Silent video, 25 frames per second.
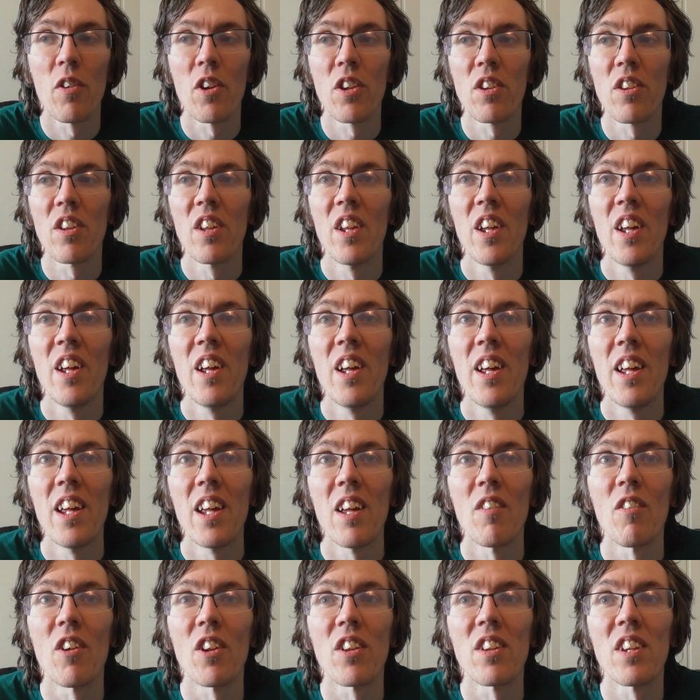that
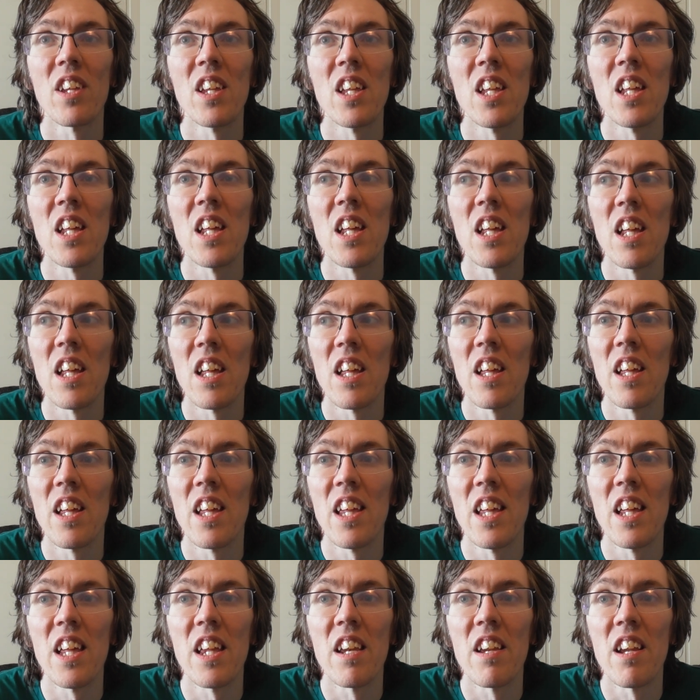But he
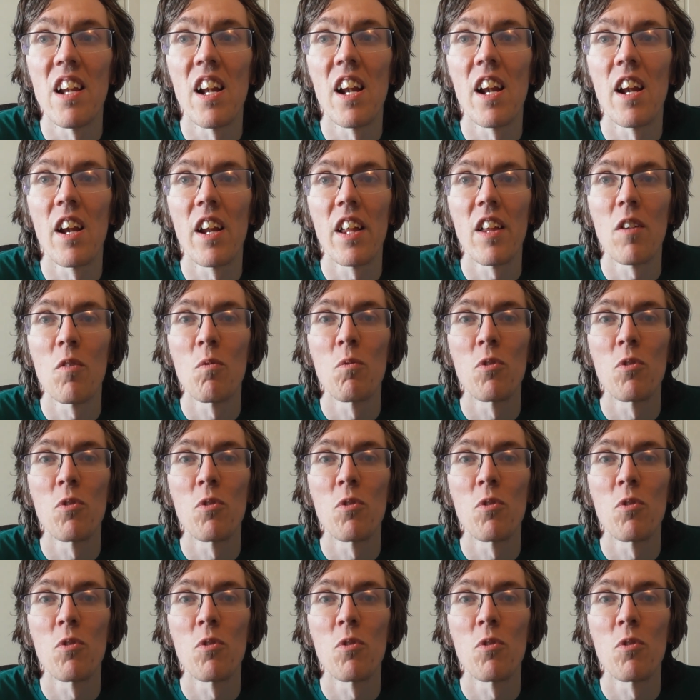really,